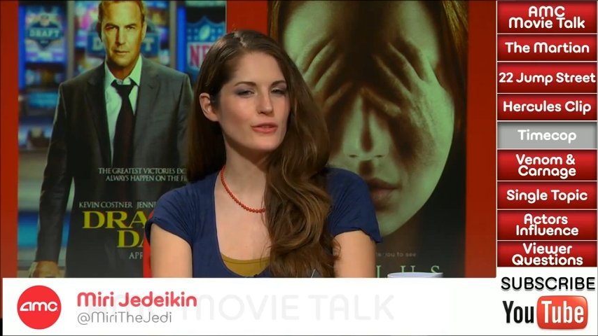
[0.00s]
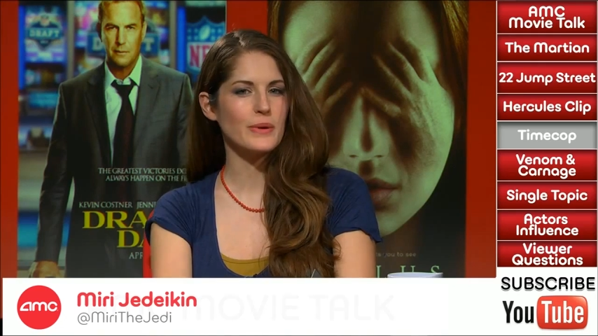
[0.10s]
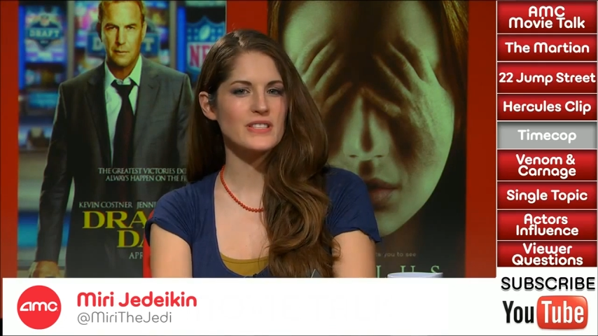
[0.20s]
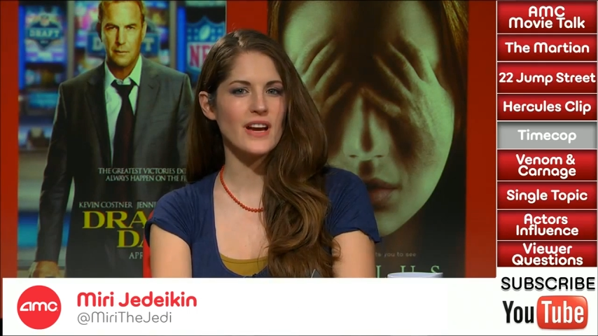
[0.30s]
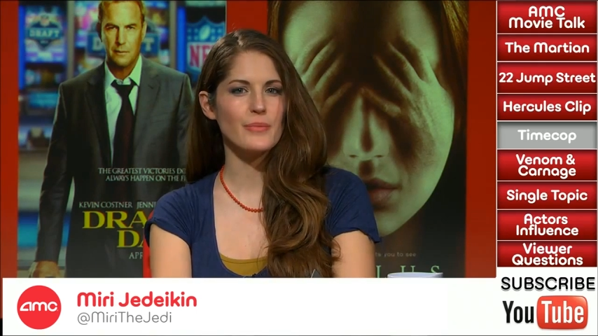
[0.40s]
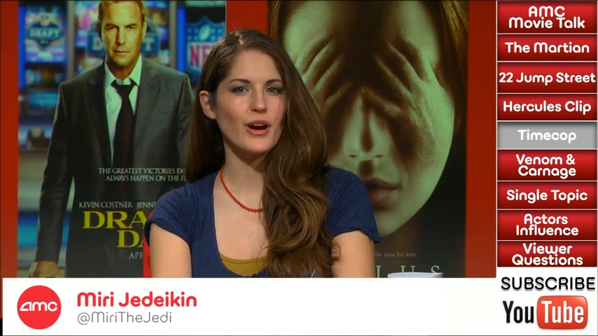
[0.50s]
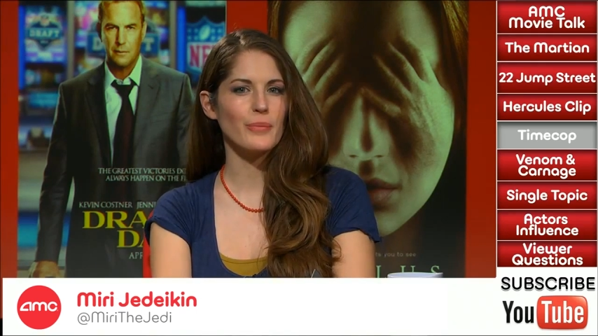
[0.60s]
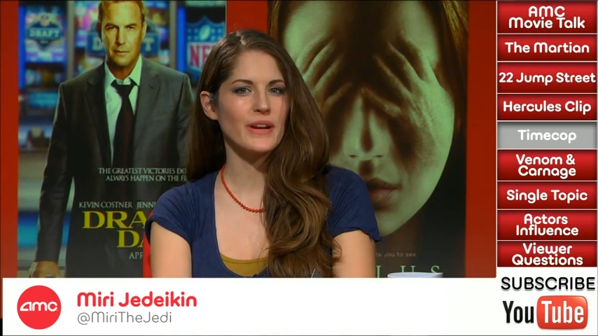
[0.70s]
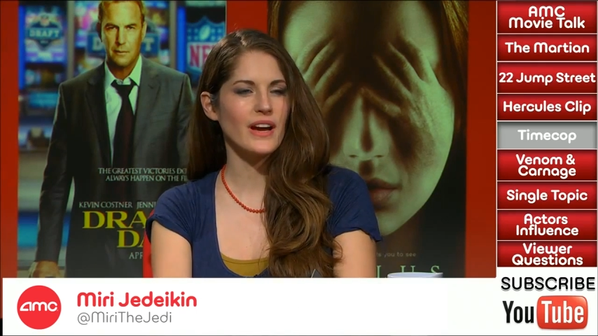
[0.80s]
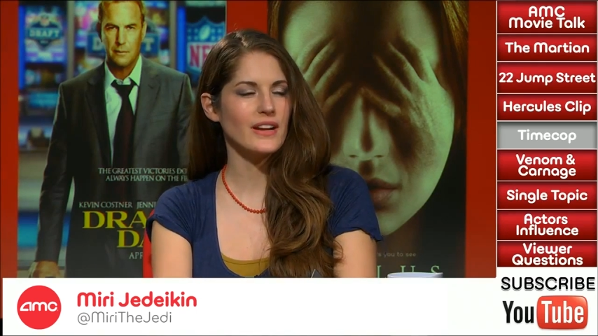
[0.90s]
Speaker 1: about
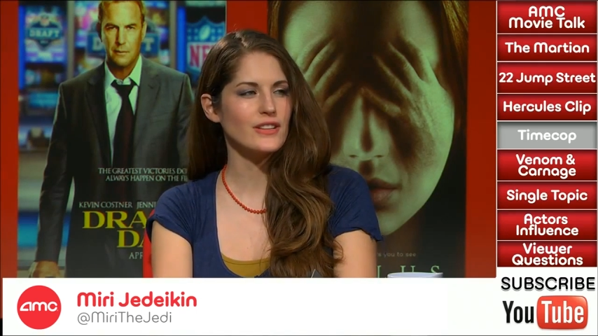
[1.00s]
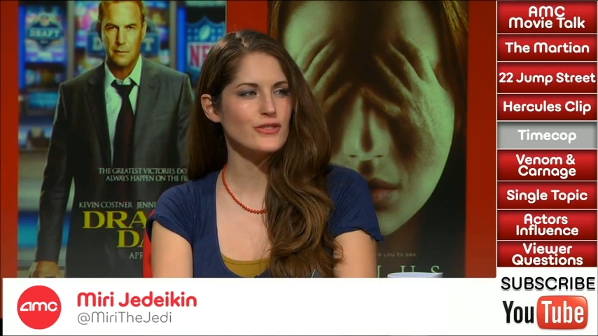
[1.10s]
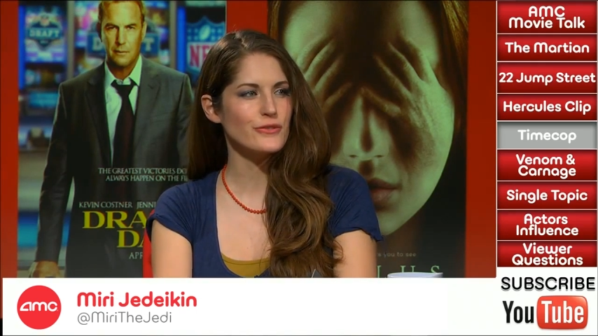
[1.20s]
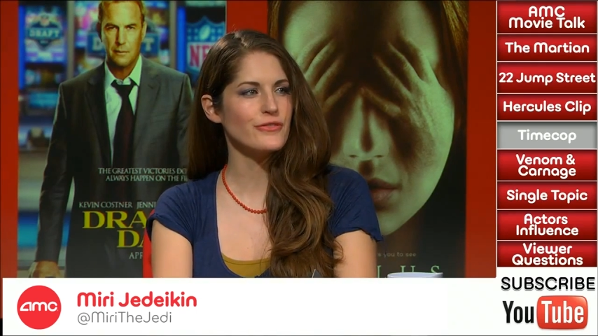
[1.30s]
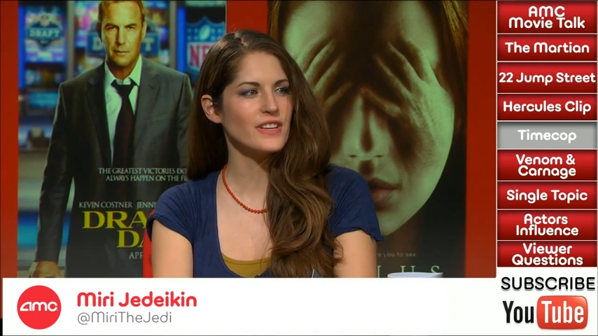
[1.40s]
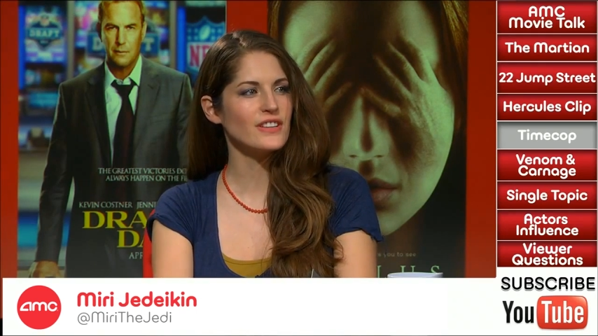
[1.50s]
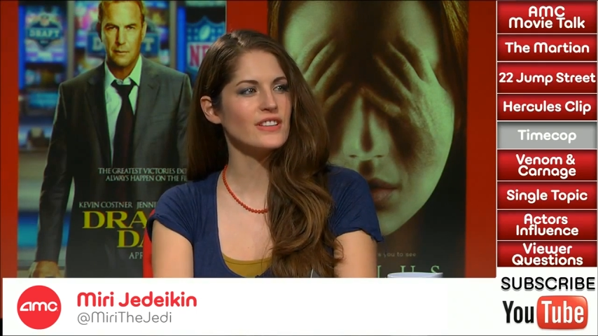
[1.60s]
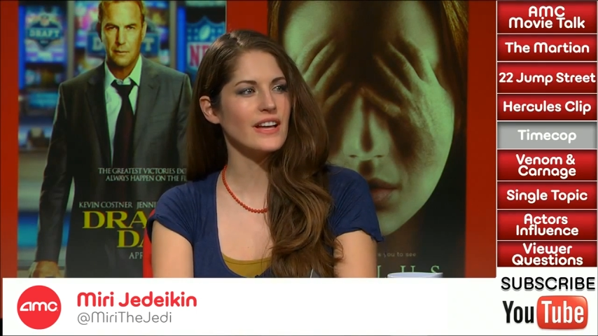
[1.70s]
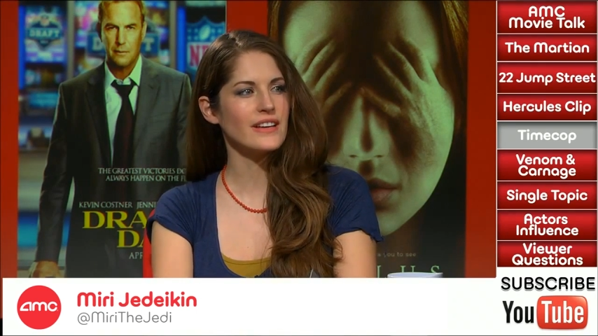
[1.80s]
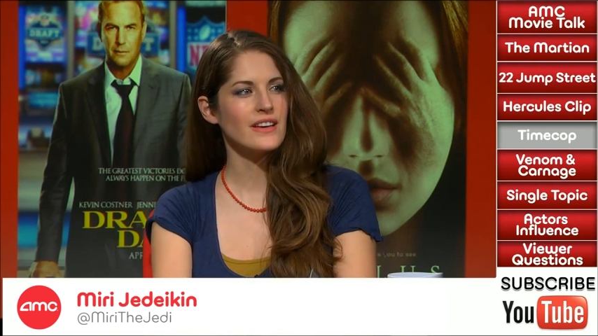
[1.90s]
Timecop, and I, and I do feel
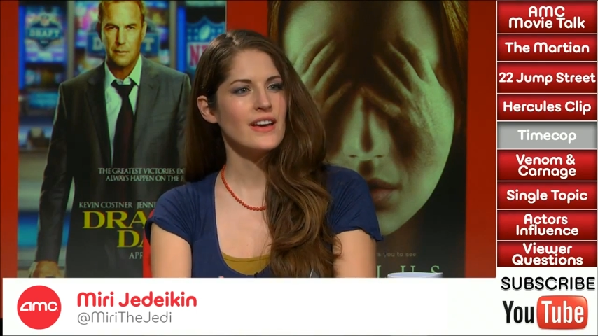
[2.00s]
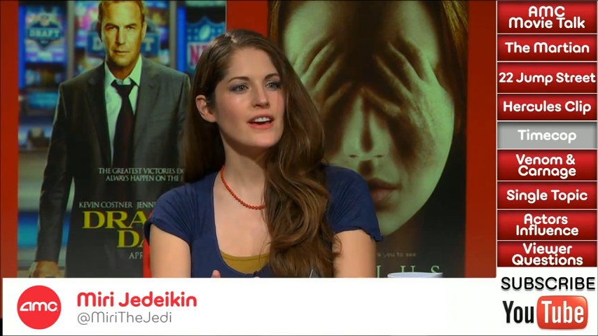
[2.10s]
like,